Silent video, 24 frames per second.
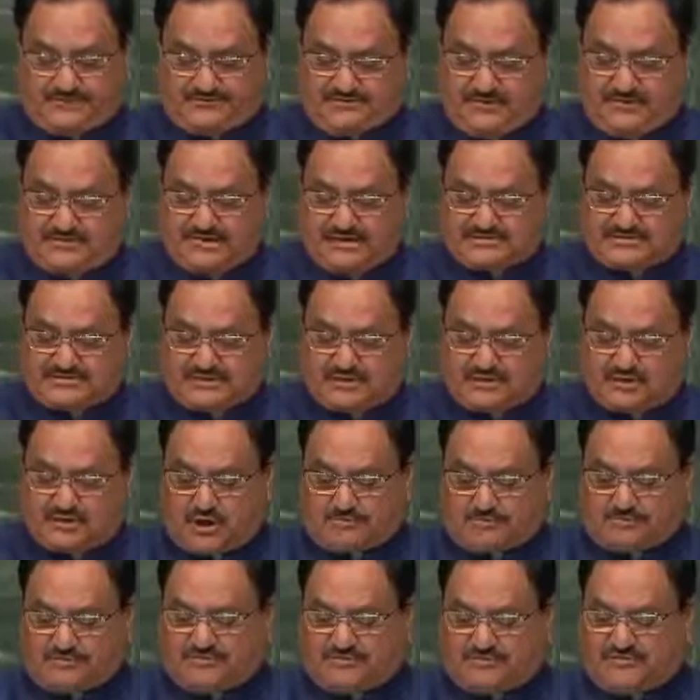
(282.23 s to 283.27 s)
that we must
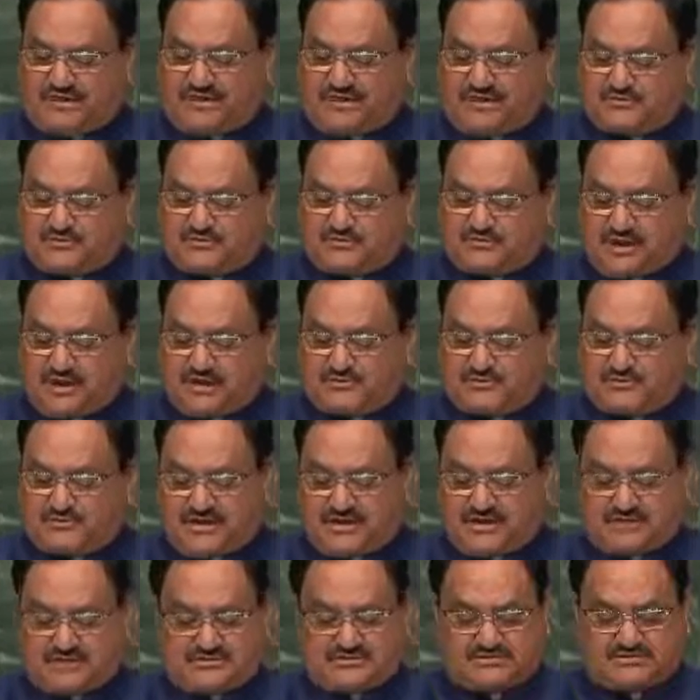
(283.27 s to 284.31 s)
adopt a fast-track
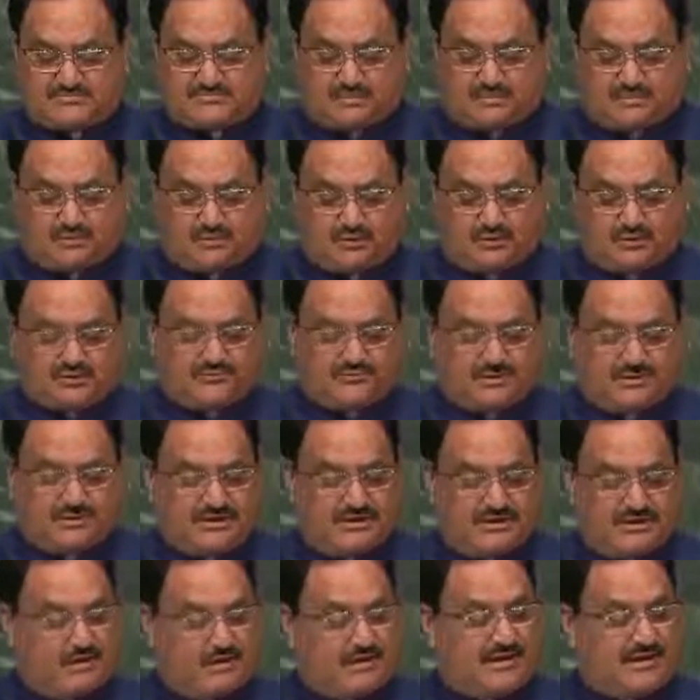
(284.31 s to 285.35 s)
targets proposed
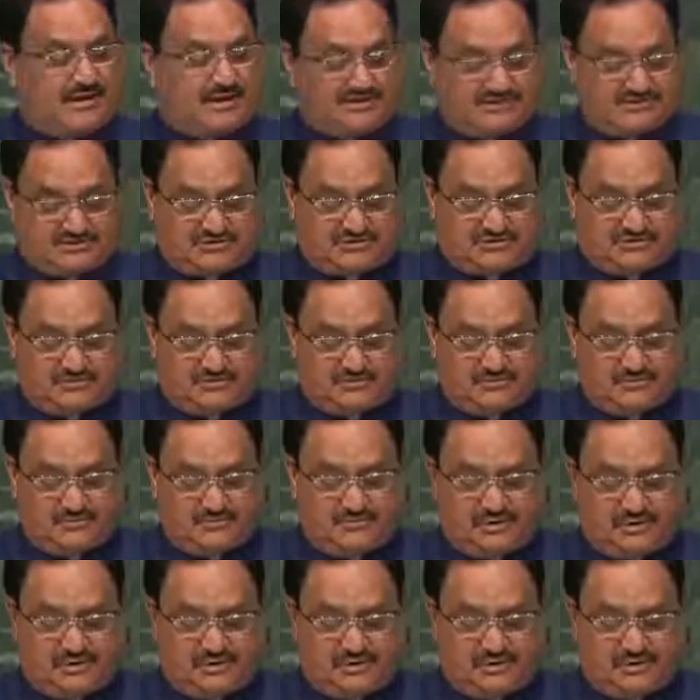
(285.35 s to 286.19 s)
by UNH.